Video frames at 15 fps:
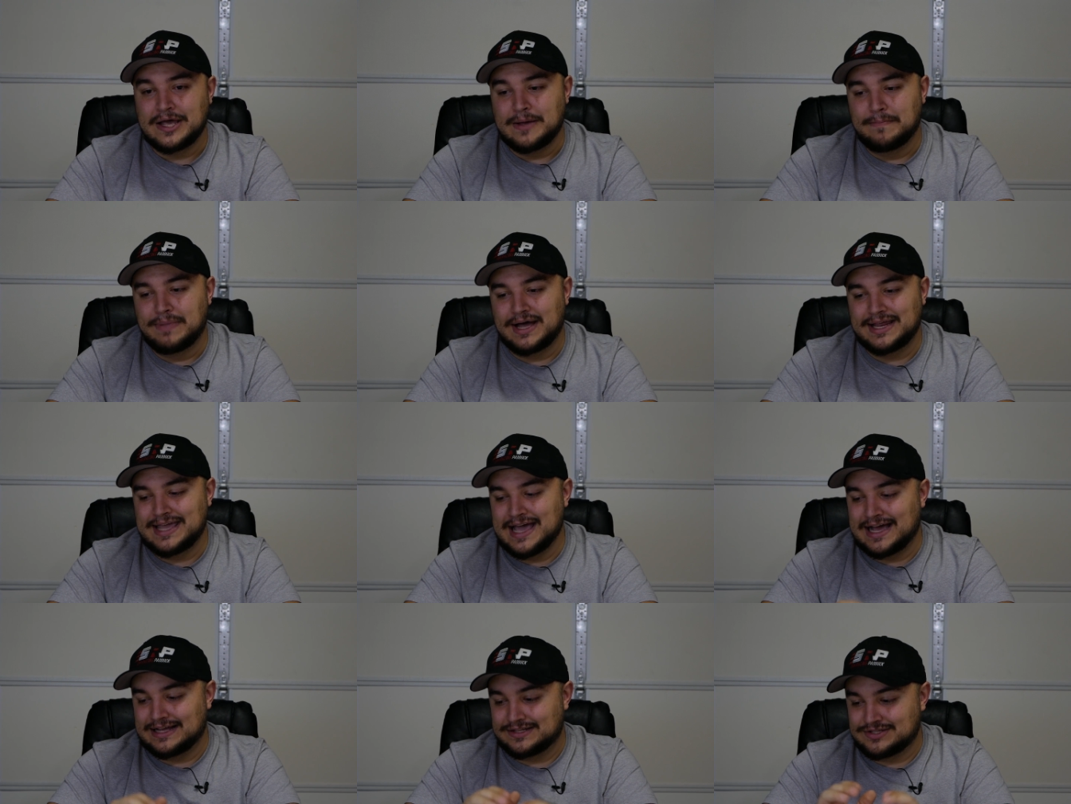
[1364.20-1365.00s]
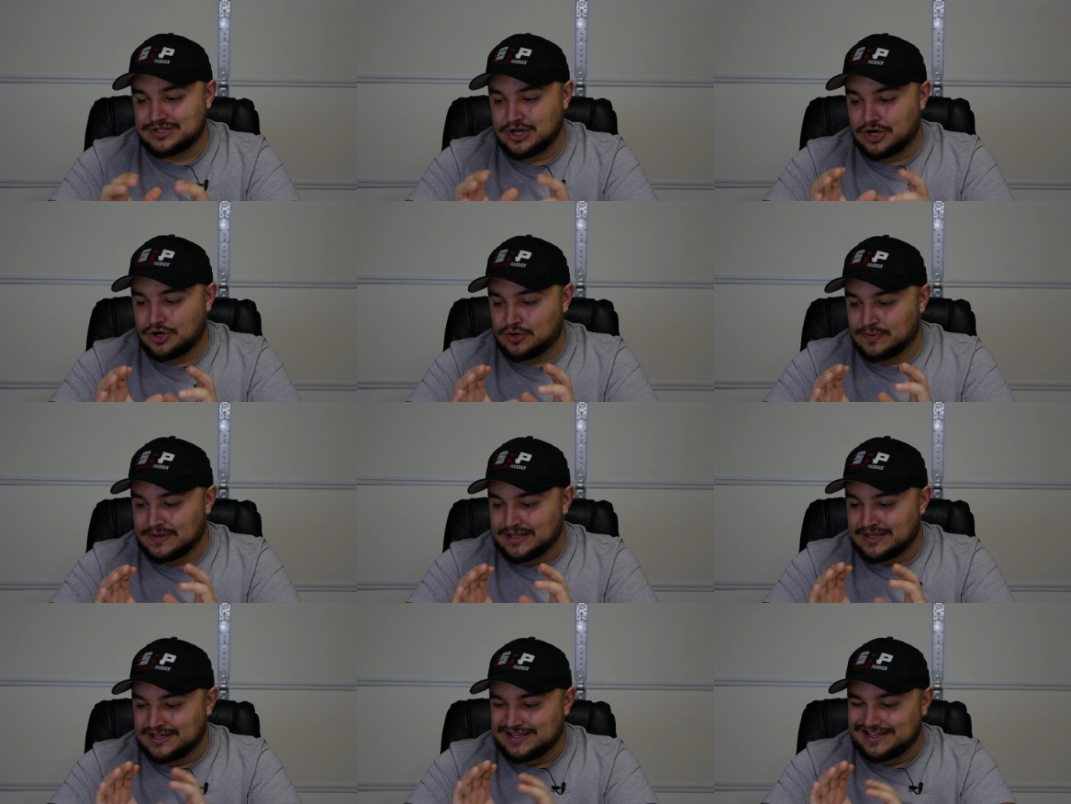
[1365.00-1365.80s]
But yeah, so
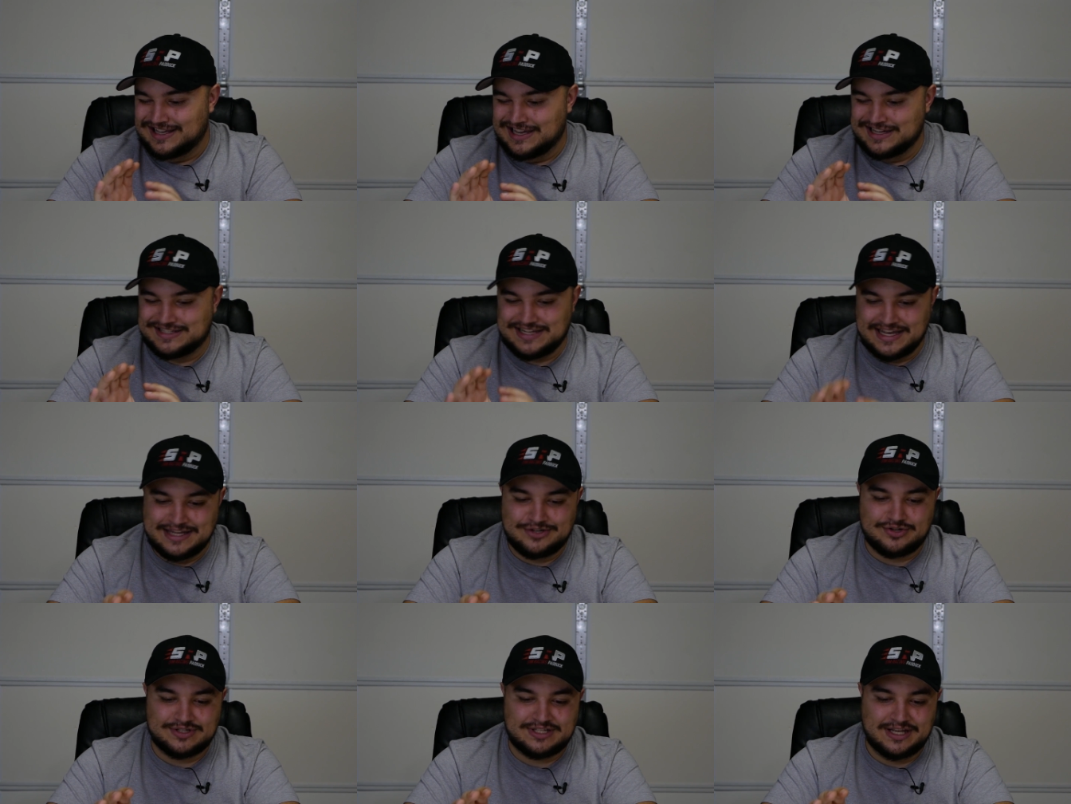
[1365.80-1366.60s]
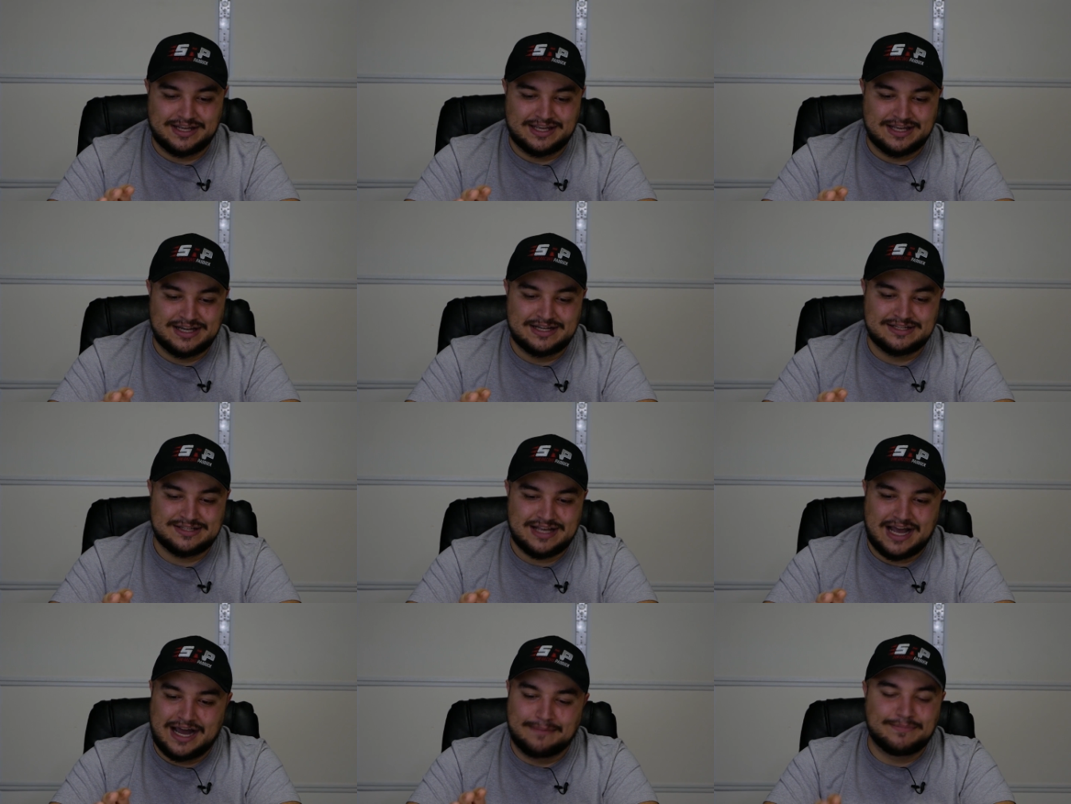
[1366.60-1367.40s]
it's interesting
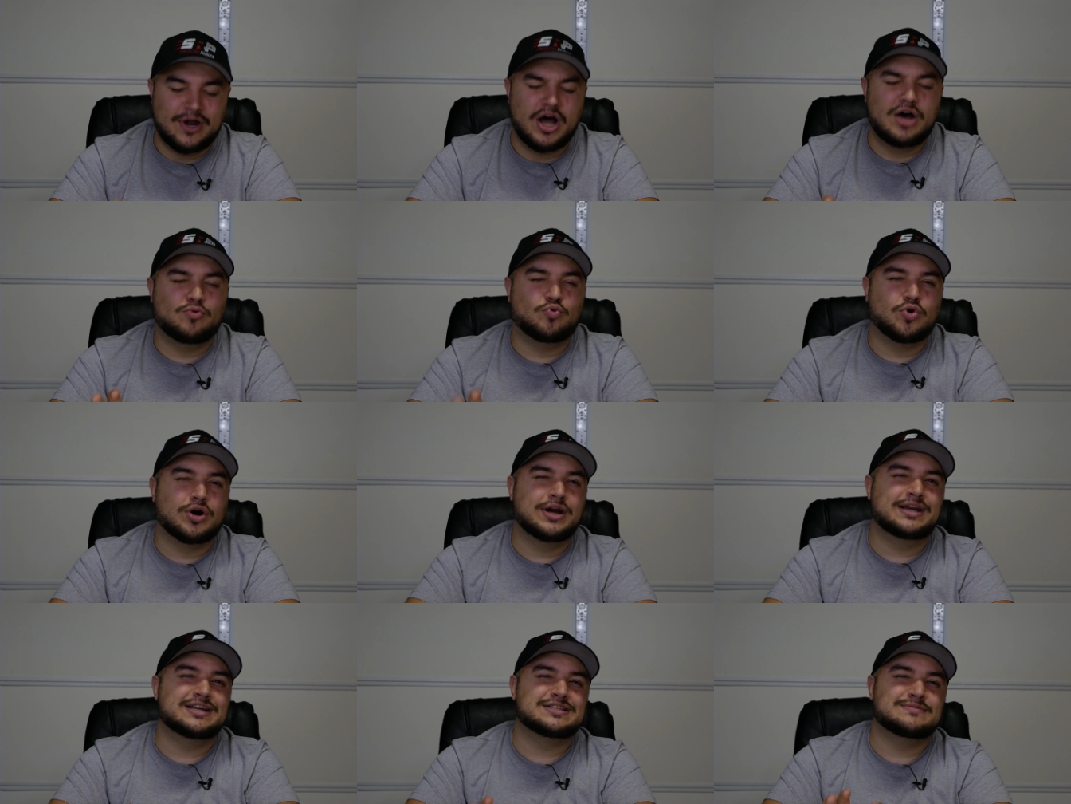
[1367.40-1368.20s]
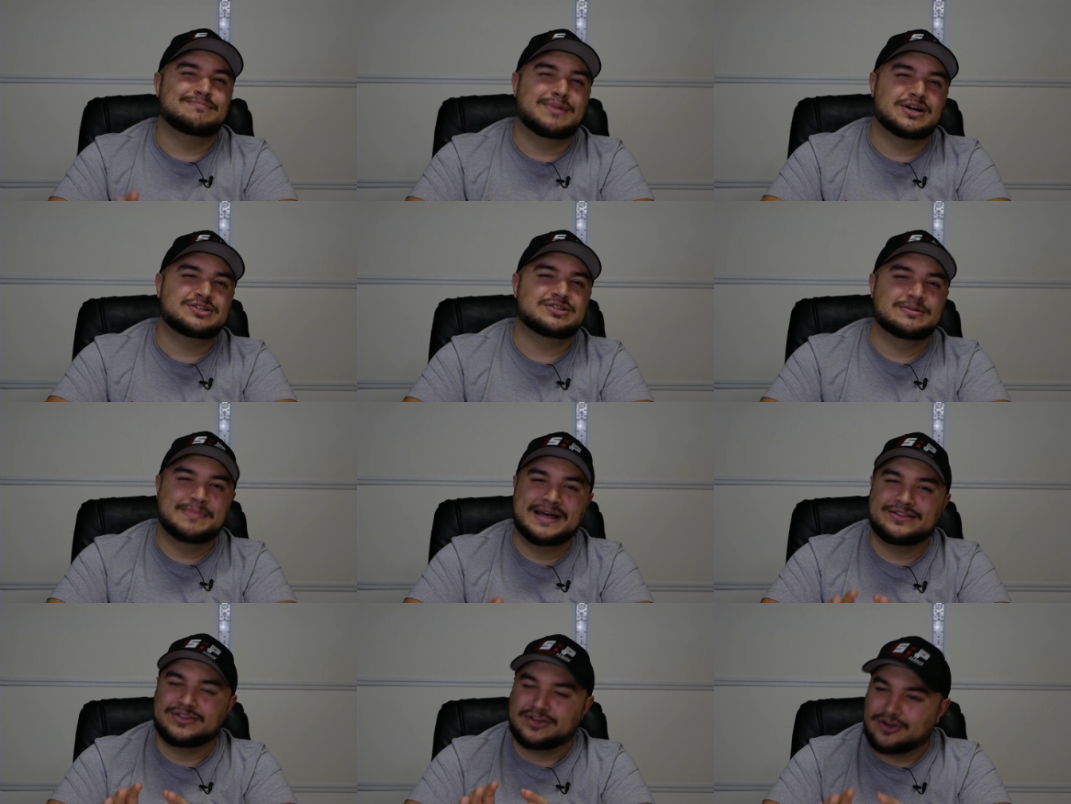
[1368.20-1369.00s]
because I'm not worried as much
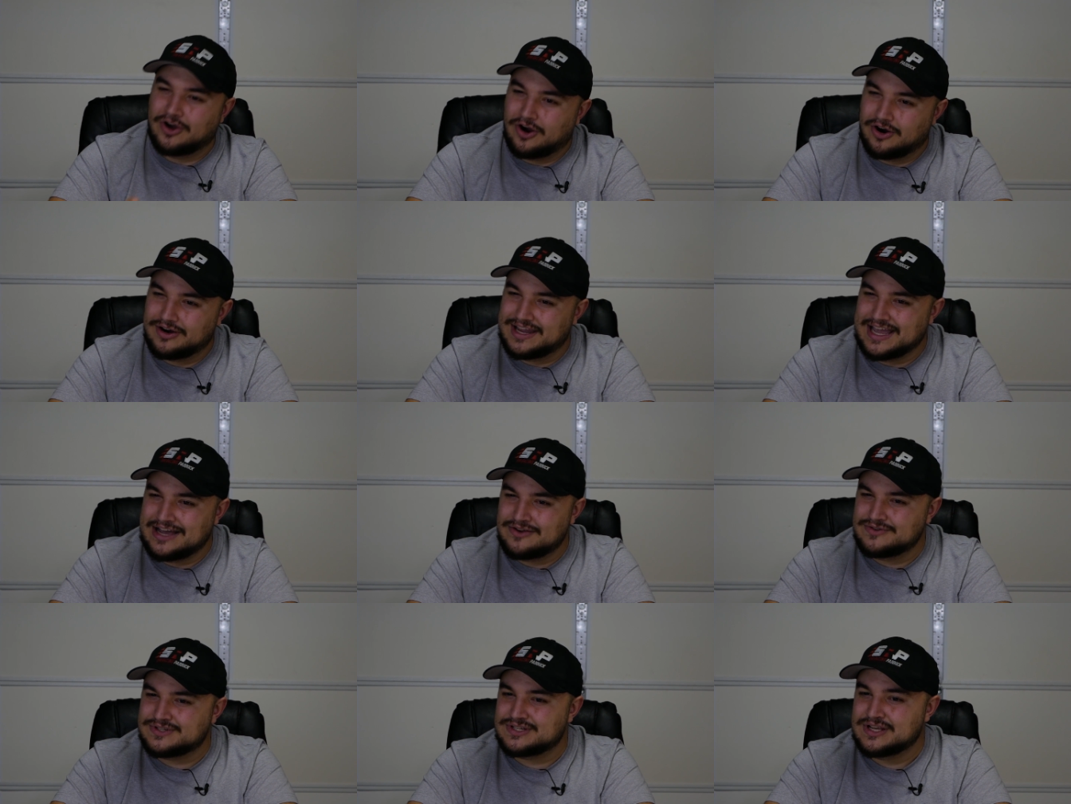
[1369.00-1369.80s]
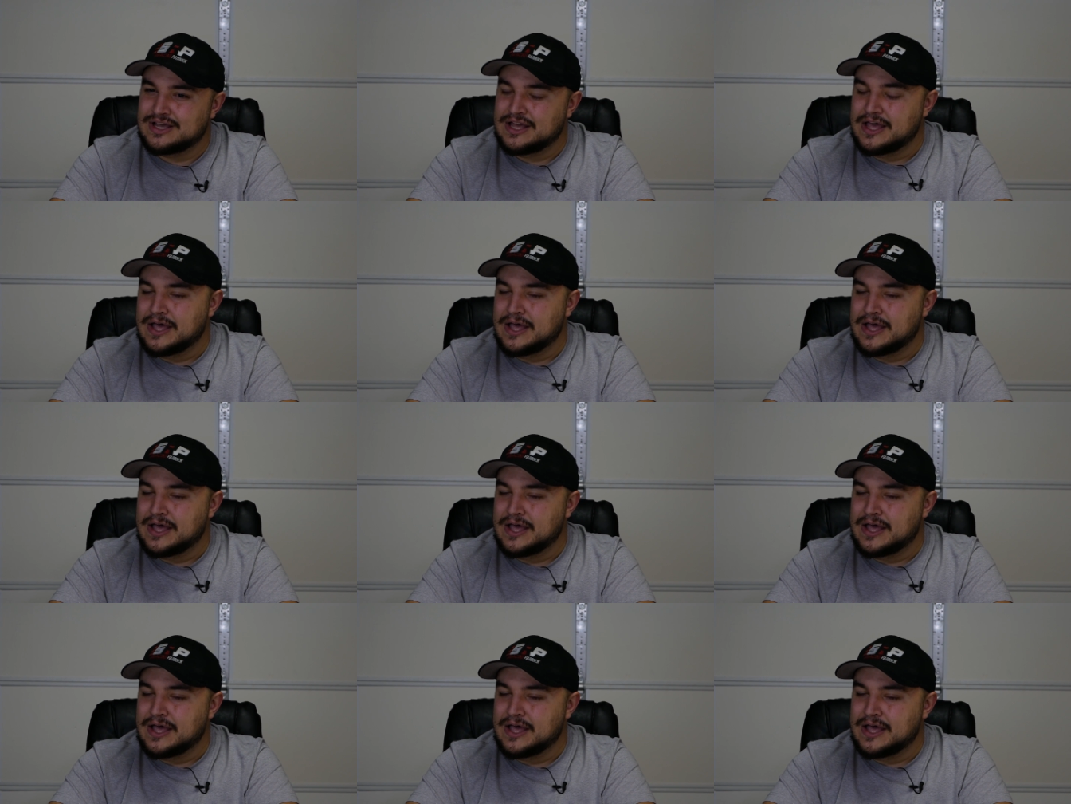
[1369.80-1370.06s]
about the car counts.